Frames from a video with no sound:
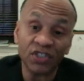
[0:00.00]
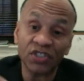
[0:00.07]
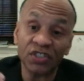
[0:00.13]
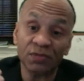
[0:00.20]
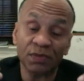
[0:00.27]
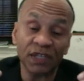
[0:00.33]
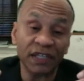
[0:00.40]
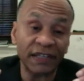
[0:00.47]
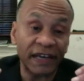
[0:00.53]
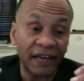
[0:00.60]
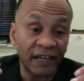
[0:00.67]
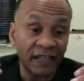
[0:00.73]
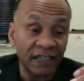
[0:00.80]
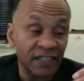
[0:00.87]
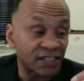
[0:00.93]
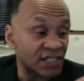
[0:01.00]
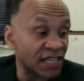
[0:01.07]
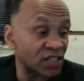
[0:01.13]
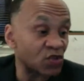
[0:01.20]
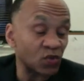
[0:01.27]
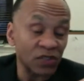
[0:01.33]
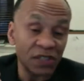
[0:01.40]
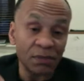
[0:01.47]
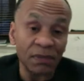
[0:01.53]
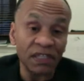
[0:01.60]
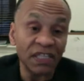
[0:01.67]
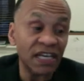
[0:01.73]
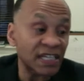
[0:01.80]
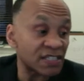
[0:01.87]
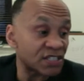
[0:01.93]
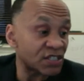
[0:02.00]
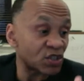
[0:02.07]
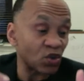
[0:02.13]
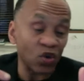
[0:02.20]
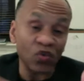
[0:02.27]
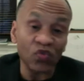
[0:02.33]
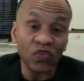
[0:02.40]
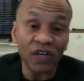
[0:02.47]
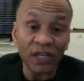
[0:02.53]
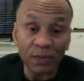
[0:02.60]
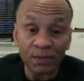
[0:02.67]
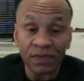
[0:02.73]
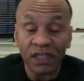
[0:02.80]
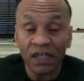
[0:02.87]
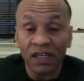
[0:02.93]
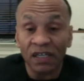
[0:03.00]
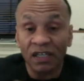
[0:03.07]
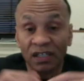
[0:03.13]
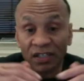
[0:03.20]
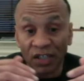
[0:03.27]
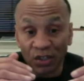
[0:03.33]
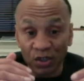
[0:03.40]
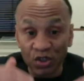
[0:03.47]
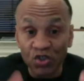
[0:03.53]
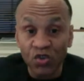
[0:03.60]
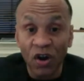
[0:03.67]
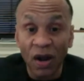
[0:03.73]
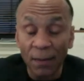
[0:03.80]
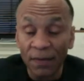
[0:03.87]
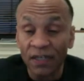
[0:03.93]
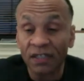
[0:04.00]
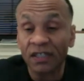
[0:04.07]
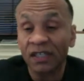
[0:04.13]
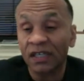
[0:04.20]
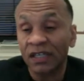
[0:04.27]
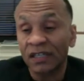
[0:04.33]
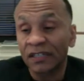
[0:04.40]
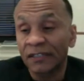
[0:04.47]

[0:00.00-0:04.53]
She's been sexually molested or raped. Another trauma,